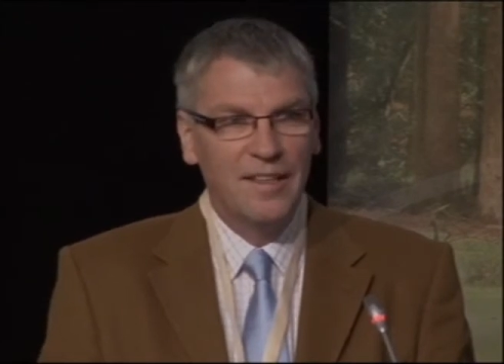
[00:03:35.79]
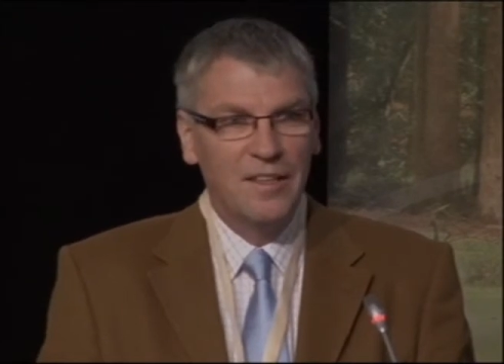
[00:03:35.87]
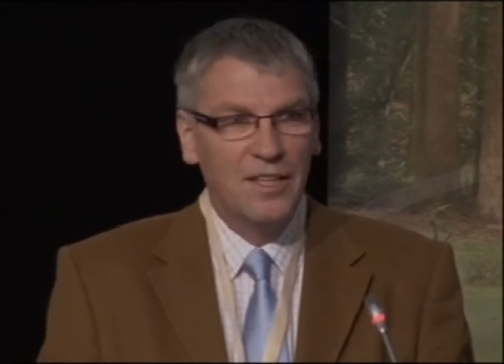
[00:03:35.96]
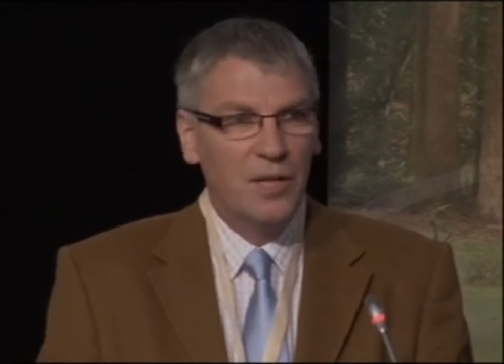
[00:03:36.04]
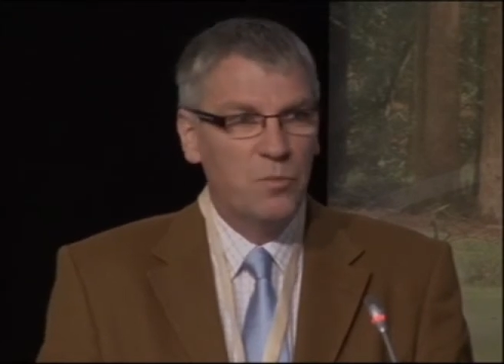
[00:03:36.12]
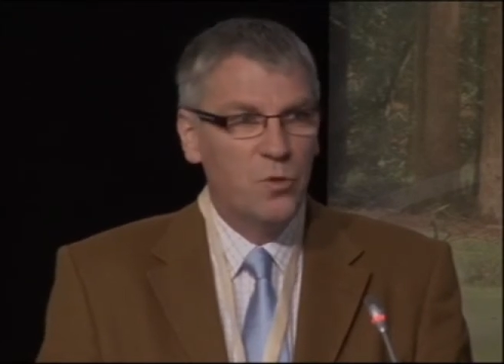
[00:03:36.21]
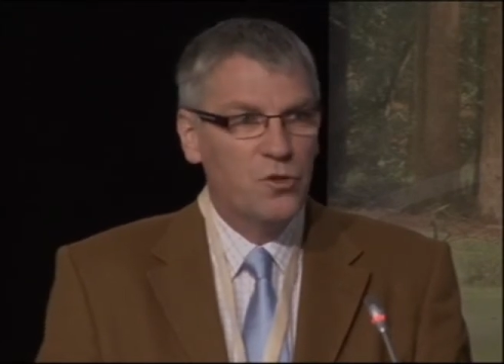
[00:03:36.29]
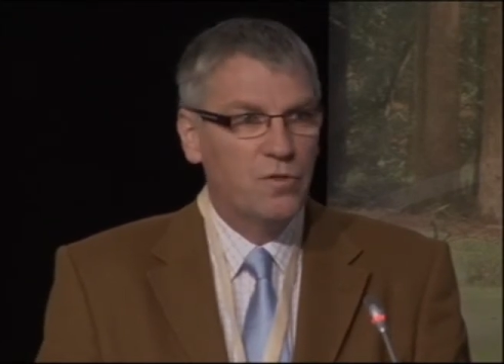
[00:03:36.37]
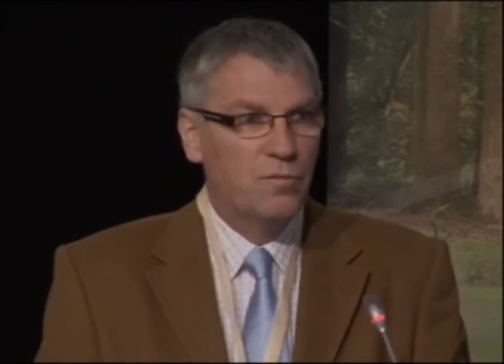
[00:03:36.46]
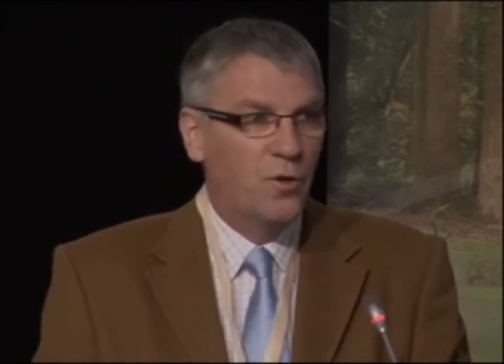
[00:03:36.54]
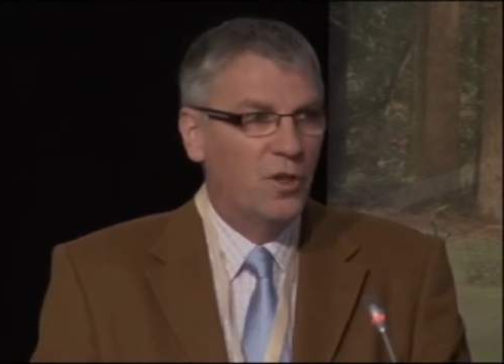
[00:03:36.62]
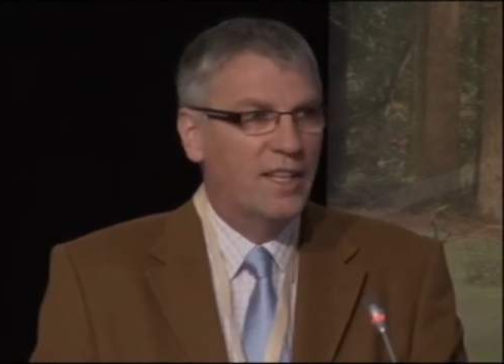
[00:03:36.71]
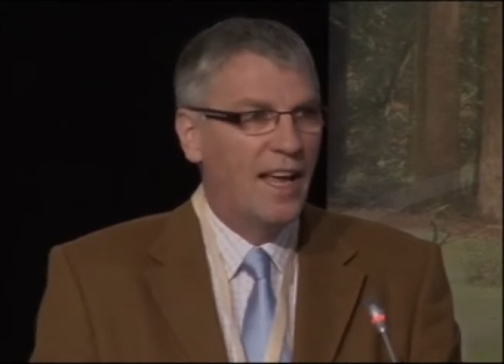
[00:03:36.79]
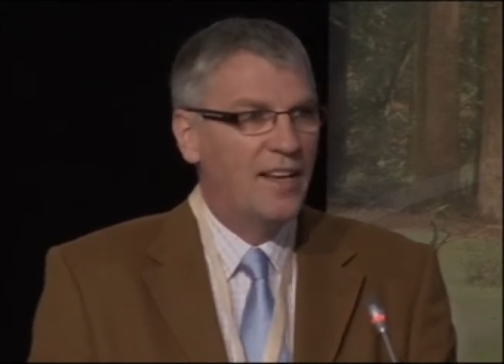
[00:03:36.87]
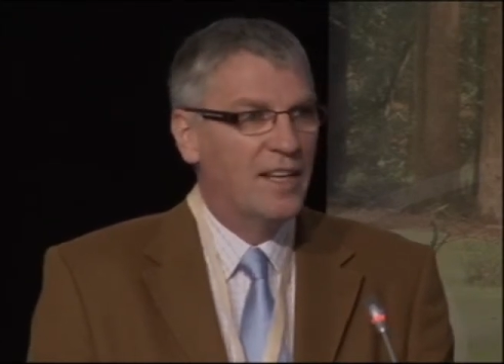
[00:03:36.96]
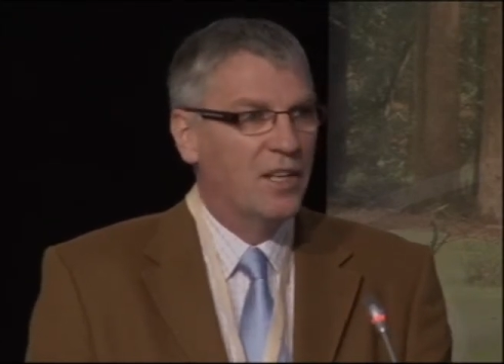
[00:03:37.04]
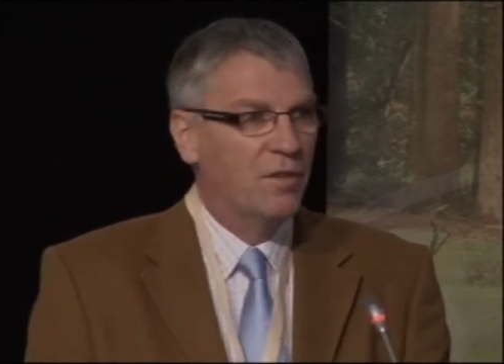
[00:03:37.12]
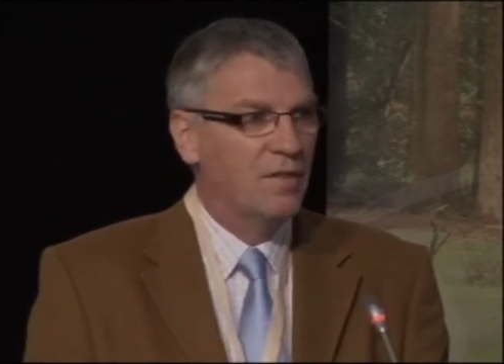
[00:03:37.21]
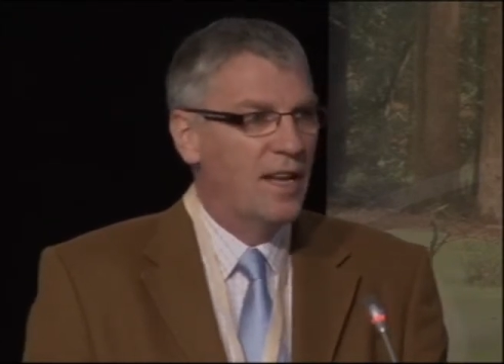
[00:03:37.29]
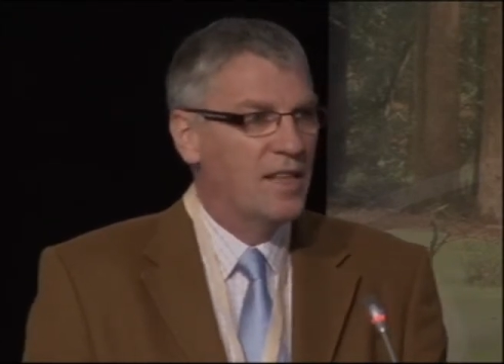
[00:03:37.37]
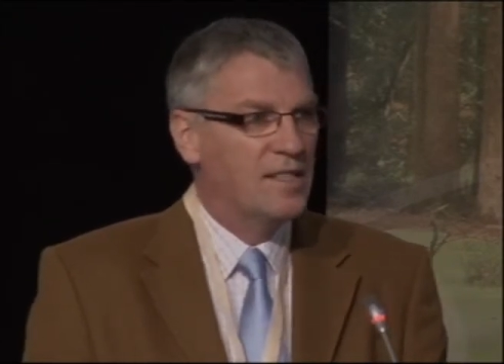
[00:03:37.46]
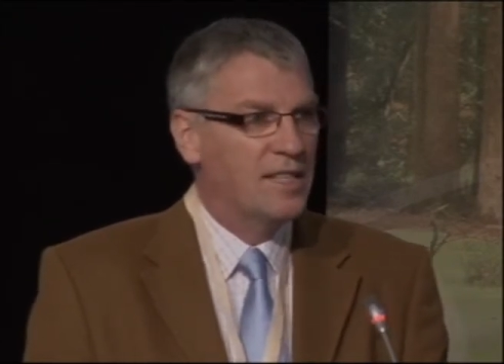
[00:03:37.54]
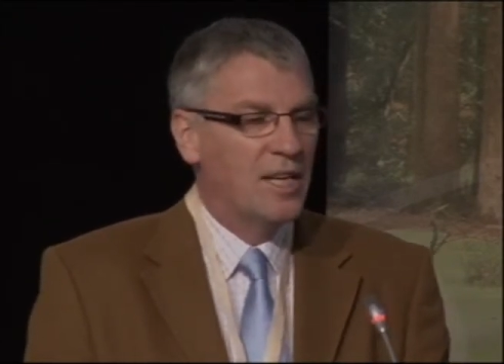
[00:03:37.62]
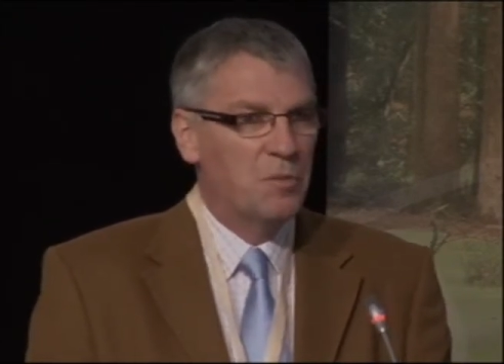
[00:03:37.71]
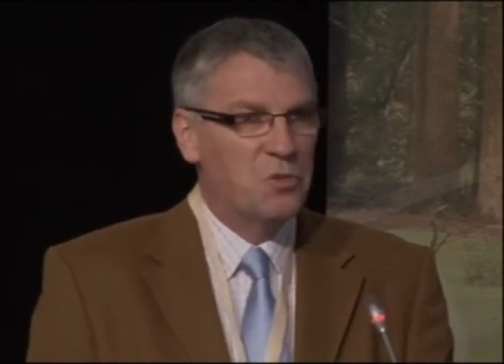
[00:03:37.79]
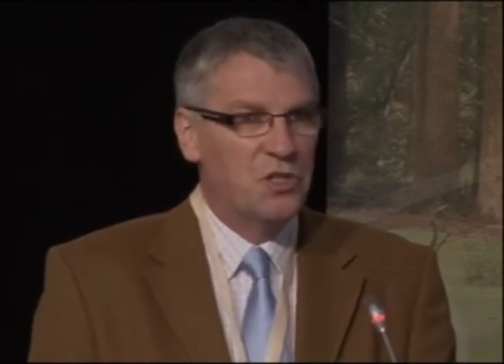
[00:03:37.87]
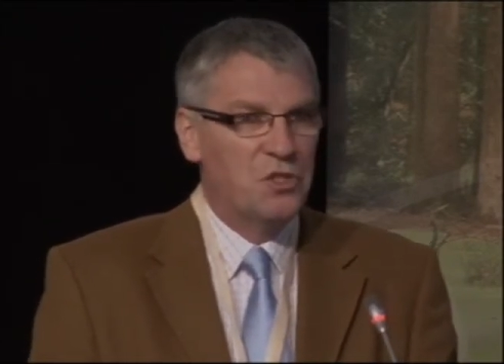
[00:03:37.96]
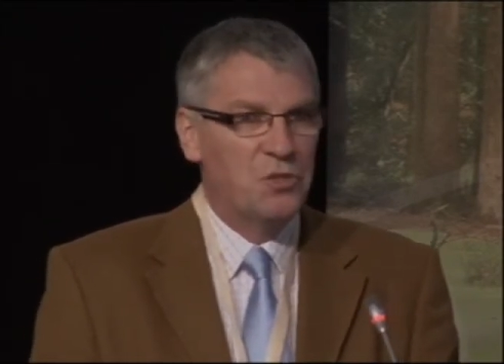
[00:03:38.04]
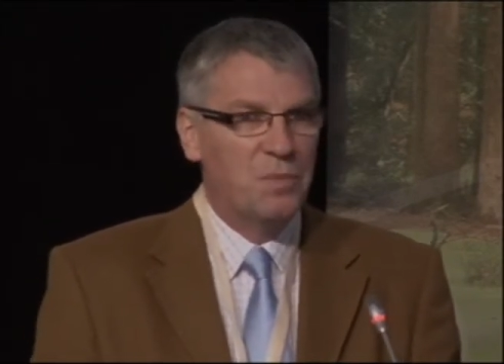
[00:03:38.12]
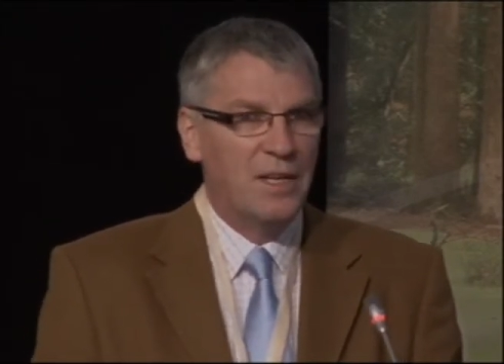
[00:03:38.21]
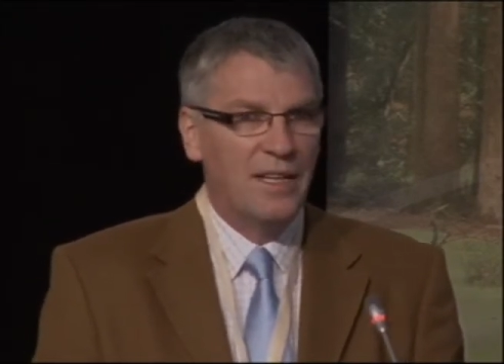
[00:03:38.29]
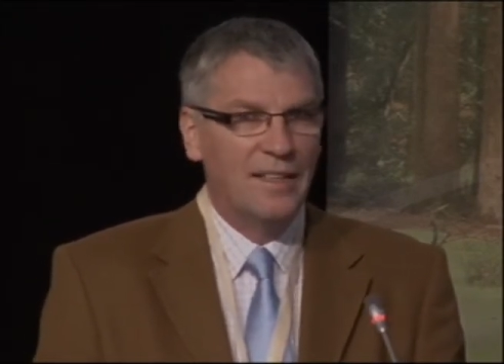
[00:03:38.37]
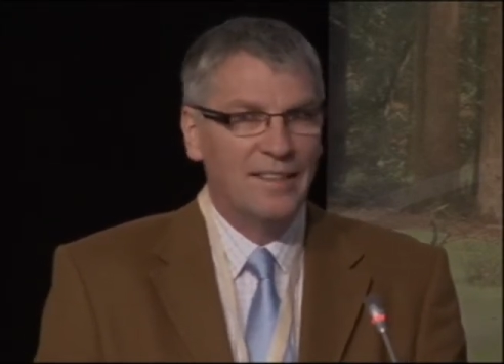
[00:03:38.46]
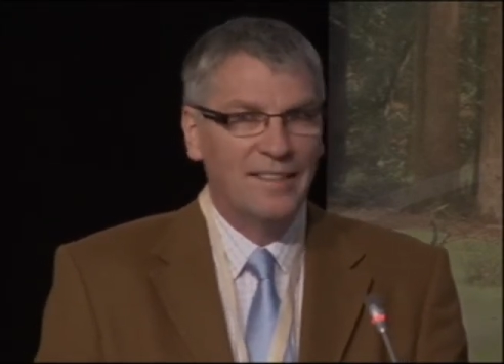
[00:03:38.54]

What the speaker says: that most volcanic of landscapes in Spain.